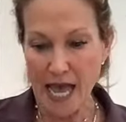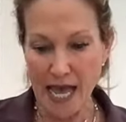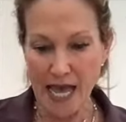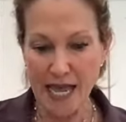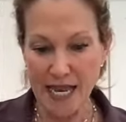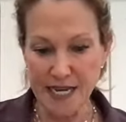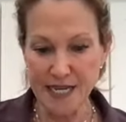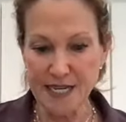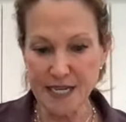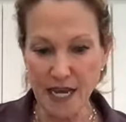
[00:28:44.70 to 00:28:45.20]

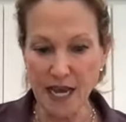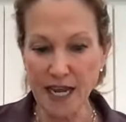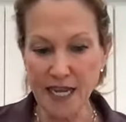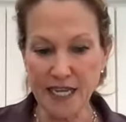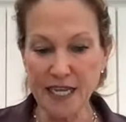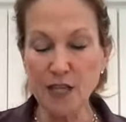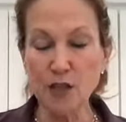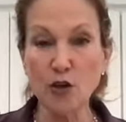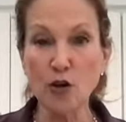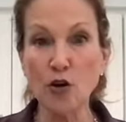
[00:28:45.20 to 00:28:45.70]
And I
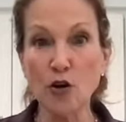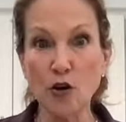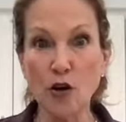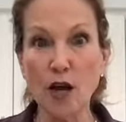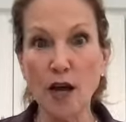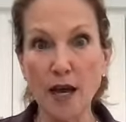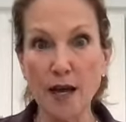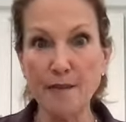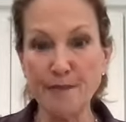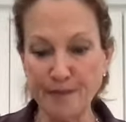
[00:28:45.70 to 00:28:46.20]
either
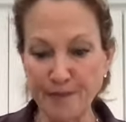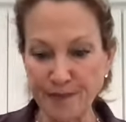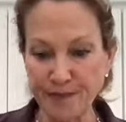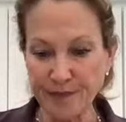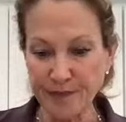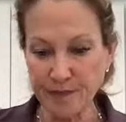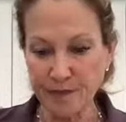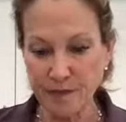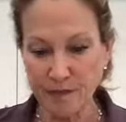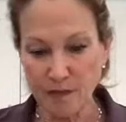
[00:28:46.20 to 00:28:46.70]
um,
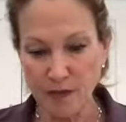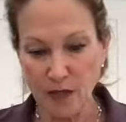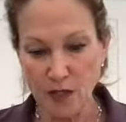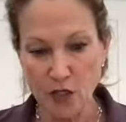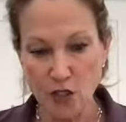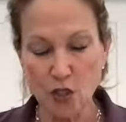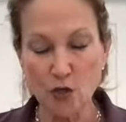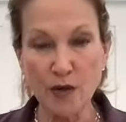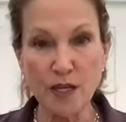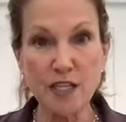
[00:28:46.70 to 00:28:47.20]

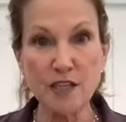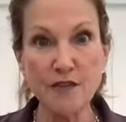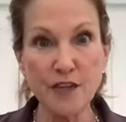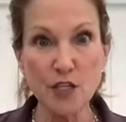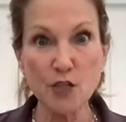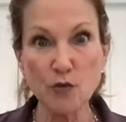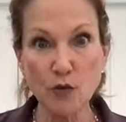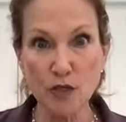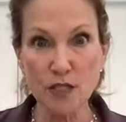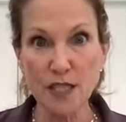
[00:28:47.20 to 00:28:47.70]
do
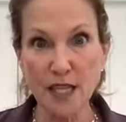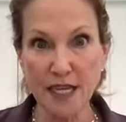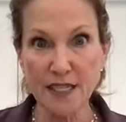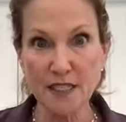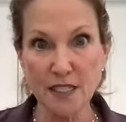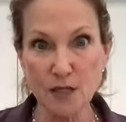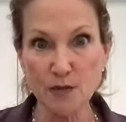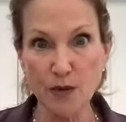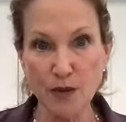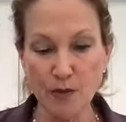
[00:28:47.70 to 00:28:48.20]
individual
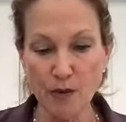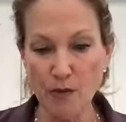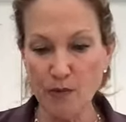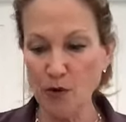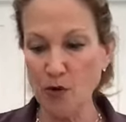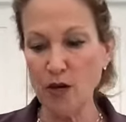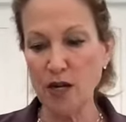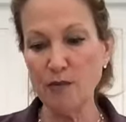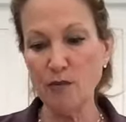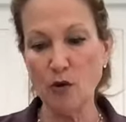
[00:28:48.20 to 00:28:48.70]
slices with
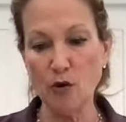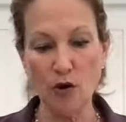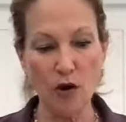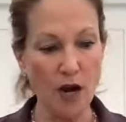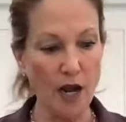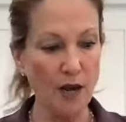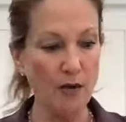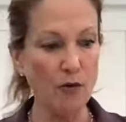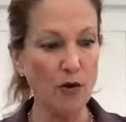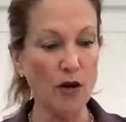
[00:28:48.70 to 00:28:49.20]
whipped cream,
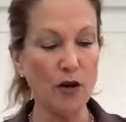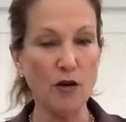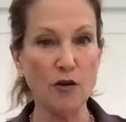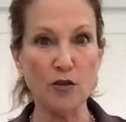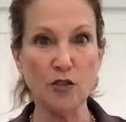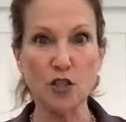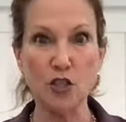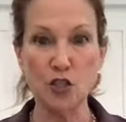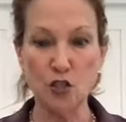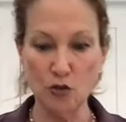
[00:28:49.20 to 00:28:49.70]
or I
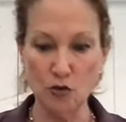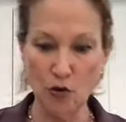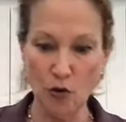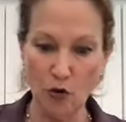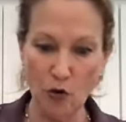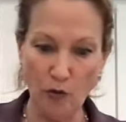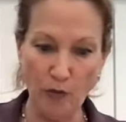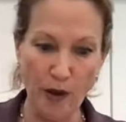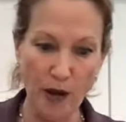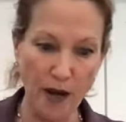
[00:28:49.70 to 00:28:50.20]
will just do the
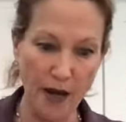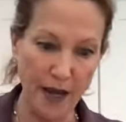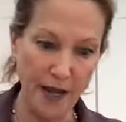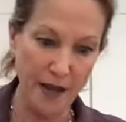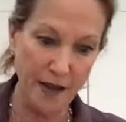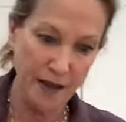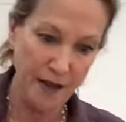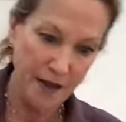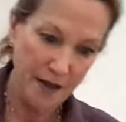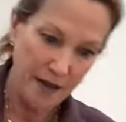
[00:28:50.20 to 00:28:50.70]
whole
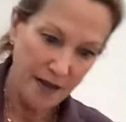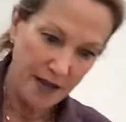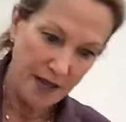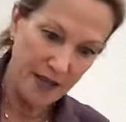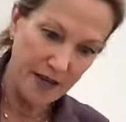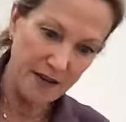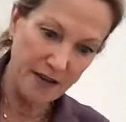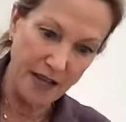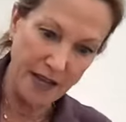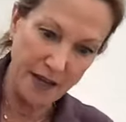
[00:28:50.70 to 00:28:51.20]
pie
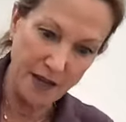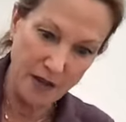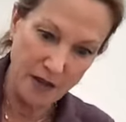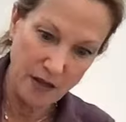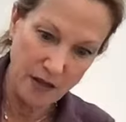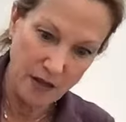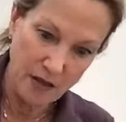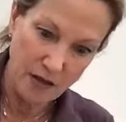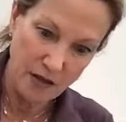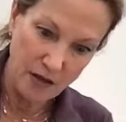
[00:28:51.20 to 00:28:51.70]
in
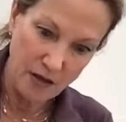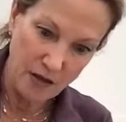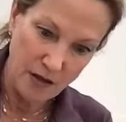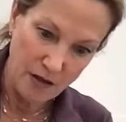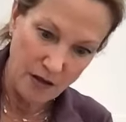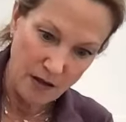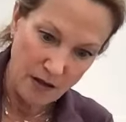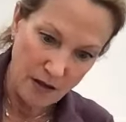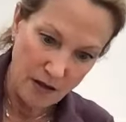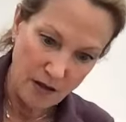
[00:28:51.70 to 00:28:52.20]
like,
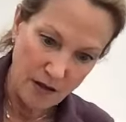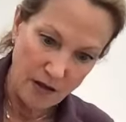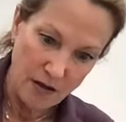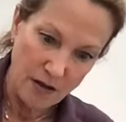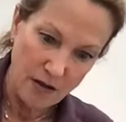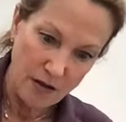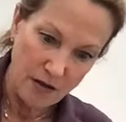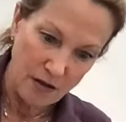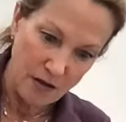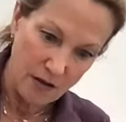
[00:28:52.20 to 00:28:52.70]
sort